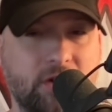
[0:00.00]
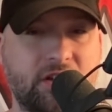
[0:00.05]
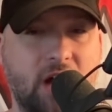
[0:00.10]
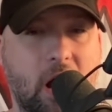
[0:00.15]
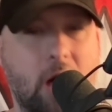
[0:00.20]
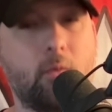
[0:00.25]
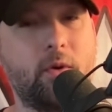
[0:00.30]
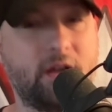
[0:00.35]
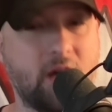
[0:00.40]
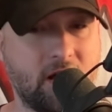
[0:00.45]

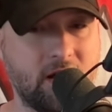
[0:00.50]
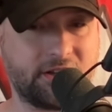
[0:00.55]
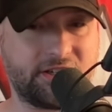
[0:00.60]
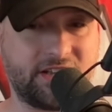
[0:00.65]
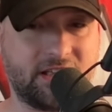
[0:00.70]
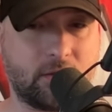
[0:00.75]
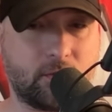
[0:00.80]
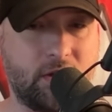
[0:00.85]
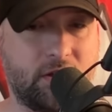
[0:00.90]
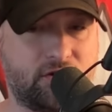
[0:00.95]
Are we going to see
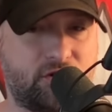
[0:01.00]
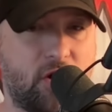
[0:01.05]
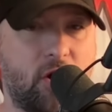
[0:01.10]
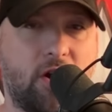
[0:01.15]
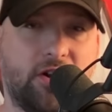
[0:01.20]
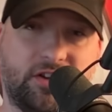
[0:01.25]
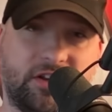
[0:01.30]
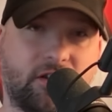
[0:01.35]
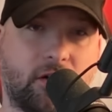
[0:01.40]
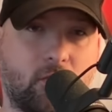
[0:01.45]
the
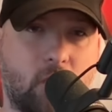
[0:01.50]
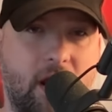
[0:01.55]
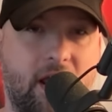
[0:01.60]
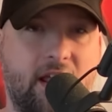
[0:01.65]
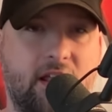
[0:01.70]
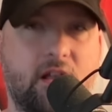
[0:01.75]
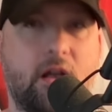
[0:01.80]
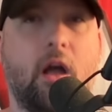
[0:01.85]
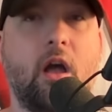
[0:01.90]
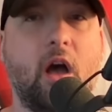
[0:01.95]
return to the
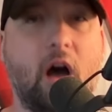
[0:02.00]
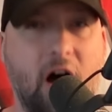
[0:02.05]
ring